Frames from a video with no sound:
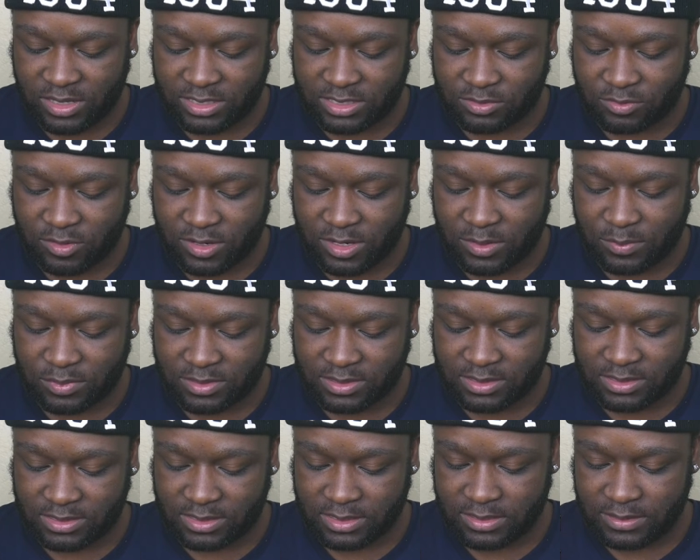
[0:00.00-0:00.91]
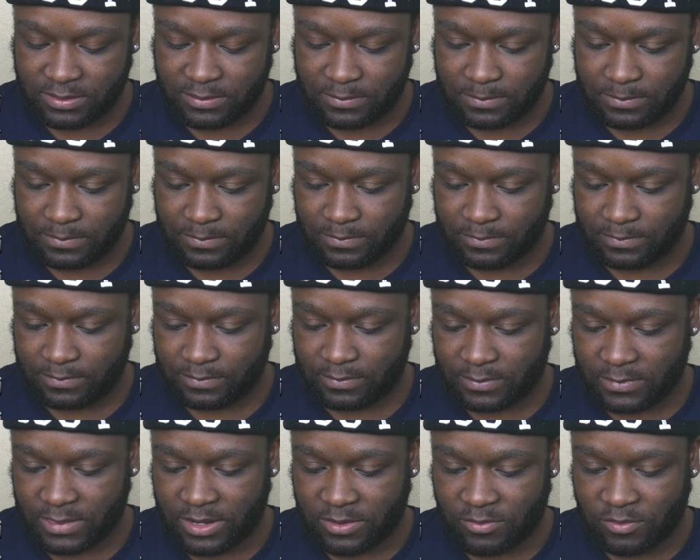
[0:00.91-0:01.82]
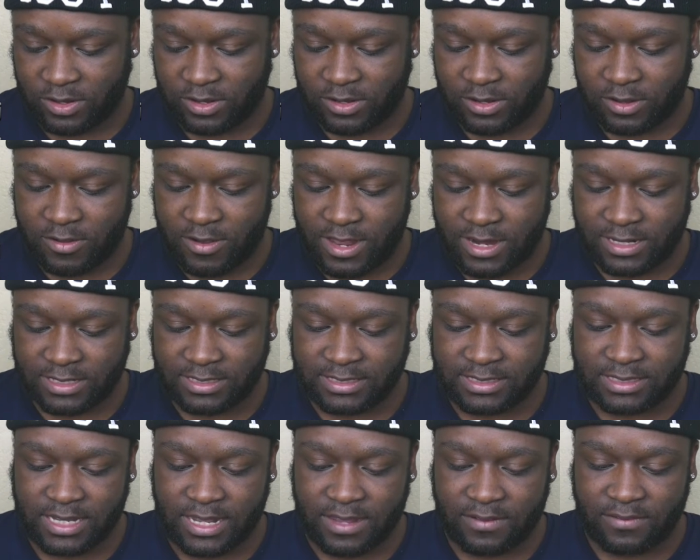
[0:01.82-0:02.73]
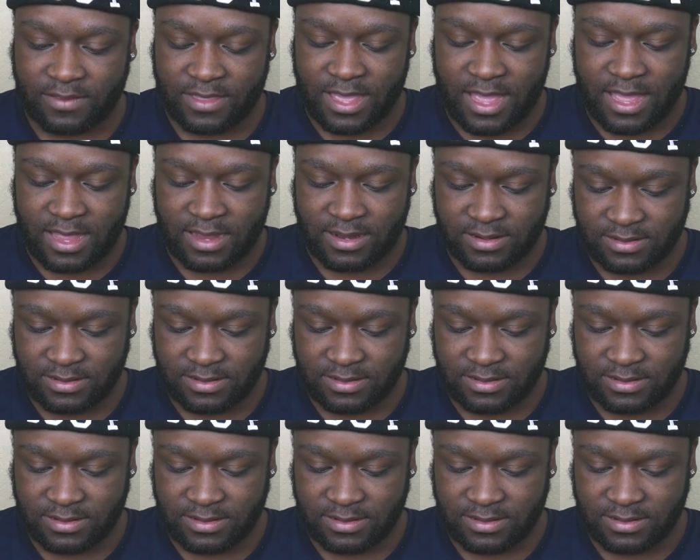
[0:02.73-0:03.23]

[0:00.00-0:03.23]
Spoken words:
20%. And we're gonna go ahead and save that.